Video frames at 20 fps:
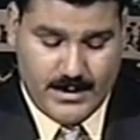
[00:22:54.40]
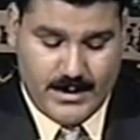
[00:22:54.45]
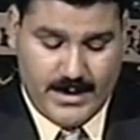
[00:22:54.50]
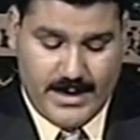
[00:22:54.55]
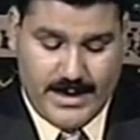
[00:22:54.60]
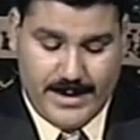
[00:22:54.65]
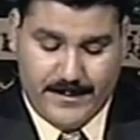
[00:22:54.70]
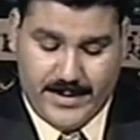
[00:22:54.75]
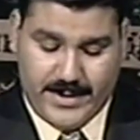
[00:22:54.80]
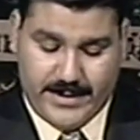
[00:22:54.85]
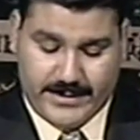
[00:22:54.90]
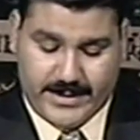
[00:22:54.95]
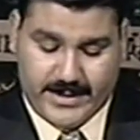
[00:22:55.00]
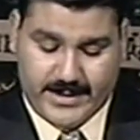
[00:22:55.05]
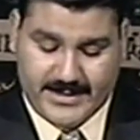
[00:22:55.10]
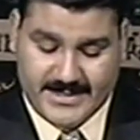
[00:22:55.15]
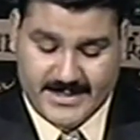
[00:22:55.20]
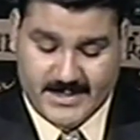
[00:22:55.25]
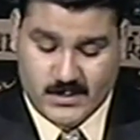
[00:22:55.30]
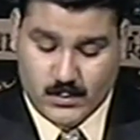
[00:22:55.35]
America
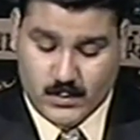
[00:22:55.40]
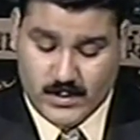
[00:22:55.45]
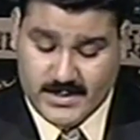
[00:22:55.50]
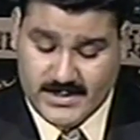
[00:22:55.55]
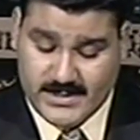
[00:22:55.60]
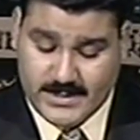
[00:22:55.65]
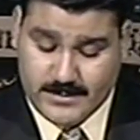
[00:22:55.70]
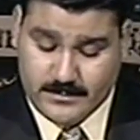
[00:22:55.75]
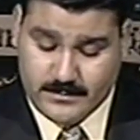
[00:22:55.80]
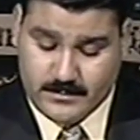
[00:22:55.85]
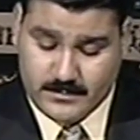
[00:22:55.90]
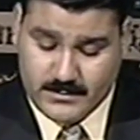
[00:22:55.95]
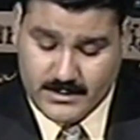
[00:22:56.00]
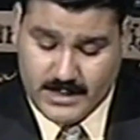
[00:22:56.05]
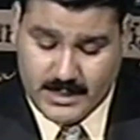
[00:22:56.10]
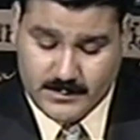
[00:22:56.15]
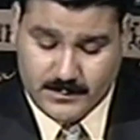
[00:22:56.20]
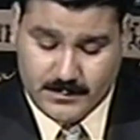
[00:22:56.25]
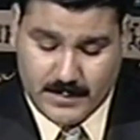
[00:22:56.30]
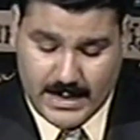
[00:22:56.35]
needs wisdom,
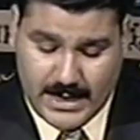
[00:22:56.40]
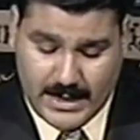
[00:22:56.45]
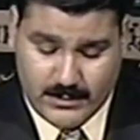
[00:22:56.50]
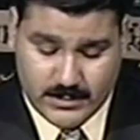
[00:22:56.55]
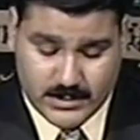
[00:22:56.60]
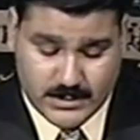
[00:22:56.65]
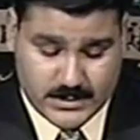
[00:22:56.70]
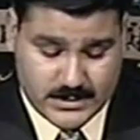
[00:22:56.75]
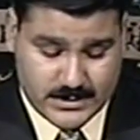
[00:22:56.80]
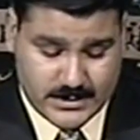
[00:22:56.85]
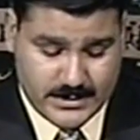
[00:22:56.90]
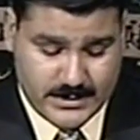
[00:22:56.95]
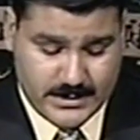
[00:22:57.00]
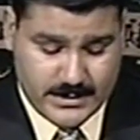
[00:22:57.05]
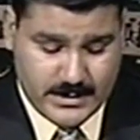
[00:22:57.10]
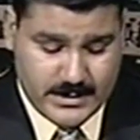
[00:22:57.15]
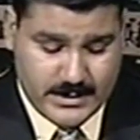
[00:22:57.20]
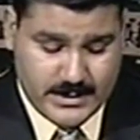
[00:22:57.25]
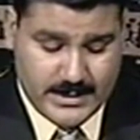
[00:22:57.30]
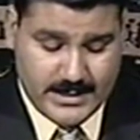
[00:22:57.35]
not power.
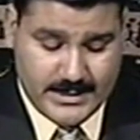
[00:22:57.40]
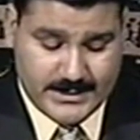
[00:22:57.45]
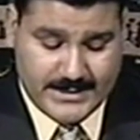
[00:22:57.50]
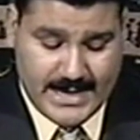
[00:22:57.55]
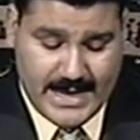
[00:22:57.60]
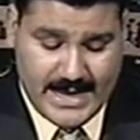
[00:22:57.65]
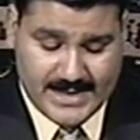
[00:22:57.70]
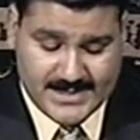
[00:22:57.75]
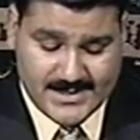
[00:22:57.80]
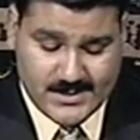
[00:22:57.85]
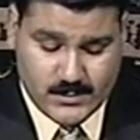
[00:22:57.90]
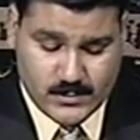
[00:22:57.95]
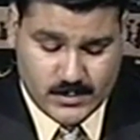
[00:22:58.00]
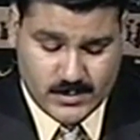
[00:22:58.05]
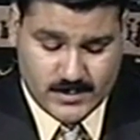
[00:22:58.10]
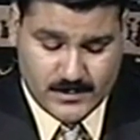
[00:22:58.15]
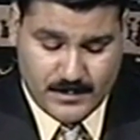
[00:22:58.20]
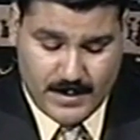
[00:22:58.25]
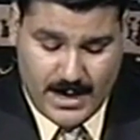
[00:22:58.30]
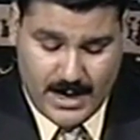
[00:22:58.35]
It has
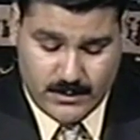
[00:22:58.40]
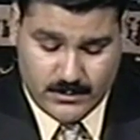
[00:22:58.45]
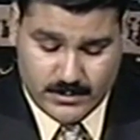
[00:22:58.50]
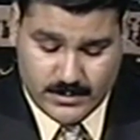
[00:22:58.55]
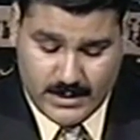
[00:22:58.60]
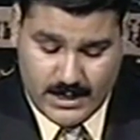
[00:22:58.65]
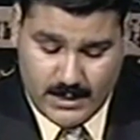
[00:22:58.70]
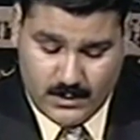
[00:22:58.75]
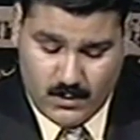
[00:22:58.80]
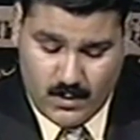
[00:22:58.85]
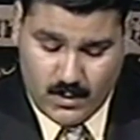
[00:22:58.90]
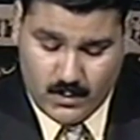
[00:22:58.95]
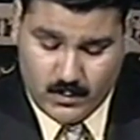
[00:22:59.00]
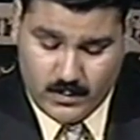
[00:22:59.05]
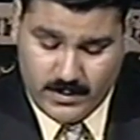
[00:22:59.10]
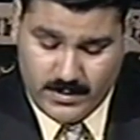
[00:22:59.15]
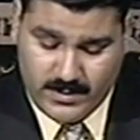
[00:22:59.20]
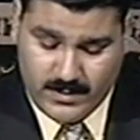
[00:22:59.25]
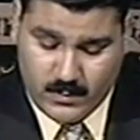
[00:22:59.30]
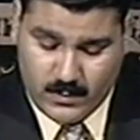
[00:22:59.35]
used power along
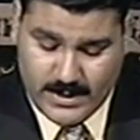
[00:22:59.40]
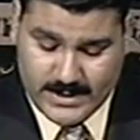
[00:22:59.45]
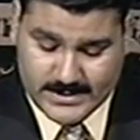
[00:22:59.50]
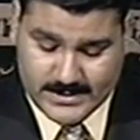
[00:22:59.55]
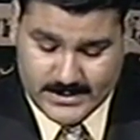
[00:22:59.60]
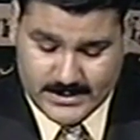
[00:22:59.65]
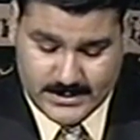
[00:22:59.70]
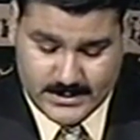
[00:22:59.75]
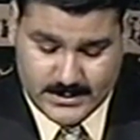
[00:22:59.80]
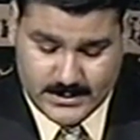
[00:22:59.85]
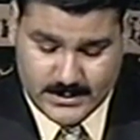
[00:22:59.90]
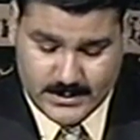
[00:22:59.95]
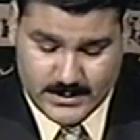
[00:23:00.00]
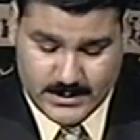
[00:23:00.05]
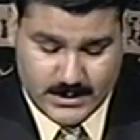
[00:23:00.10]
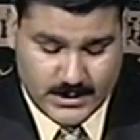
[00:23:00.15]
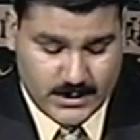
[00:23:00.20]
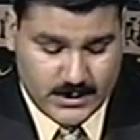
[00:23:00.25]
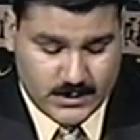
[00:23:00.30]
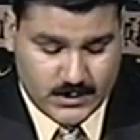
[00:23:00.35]
with the West
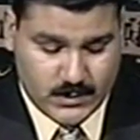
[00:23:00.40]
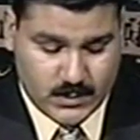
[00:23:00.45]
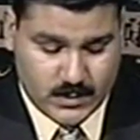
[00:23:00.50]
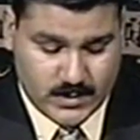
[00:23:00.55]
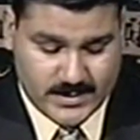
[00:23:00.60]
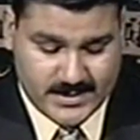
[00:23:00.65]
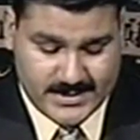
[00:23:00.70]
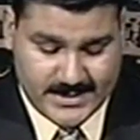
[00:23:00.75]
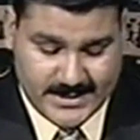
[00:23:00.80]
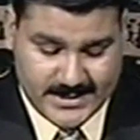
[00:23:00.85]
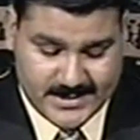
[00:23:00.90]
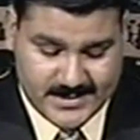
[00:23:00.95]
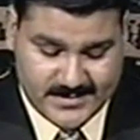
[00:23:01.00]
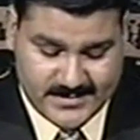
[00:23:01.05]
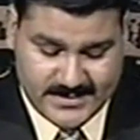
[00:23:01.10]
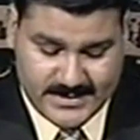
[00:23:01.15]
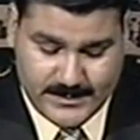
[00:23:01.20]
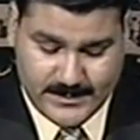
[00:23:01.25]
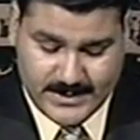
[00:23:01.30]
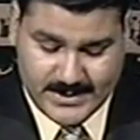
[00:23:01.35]
to its
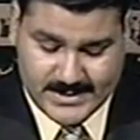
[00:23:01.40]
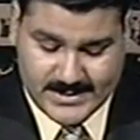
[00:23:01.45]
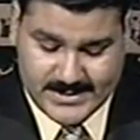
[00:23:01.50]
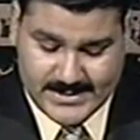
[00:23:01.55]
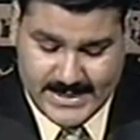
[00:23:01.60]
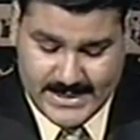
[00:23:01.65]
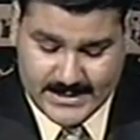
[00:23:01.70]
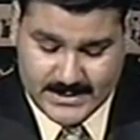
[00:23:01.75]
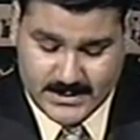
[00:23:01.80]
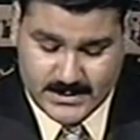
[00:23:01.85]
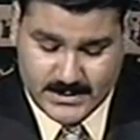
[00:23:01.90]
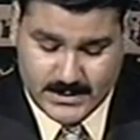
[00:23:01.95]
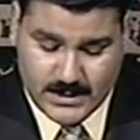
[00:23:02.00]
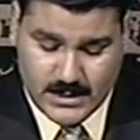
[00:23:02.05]
extreme extent,